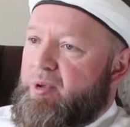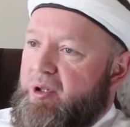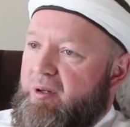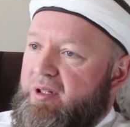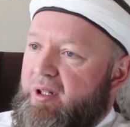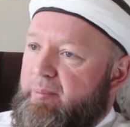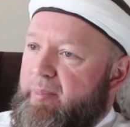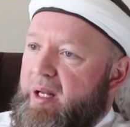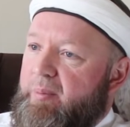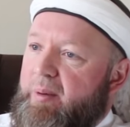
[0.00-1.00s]
I'm sure to
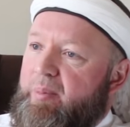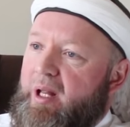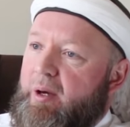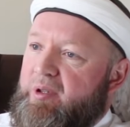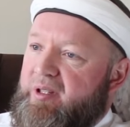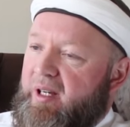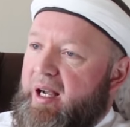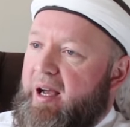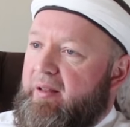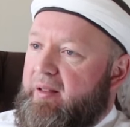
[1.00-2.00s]
many people I was the
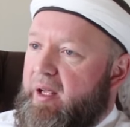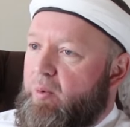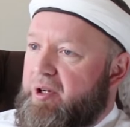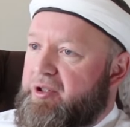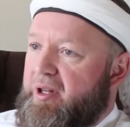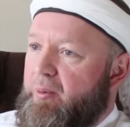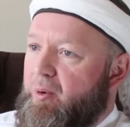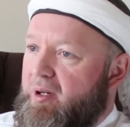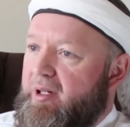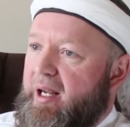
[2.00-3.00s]
guy that they wished they
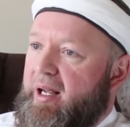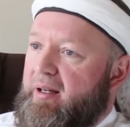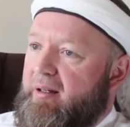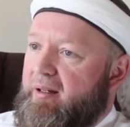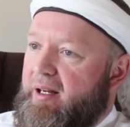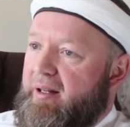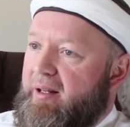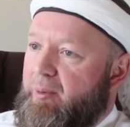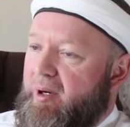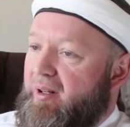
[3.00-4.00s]
weren't, and,
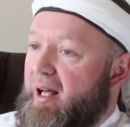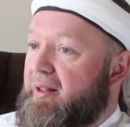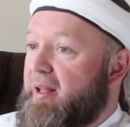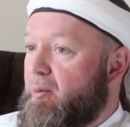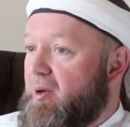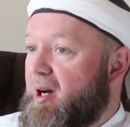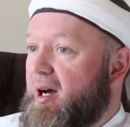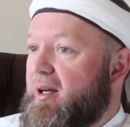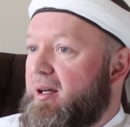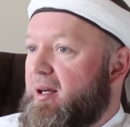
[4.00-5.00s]
and they were glad they were
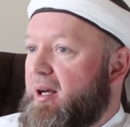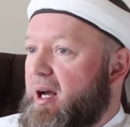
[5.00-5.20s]
not.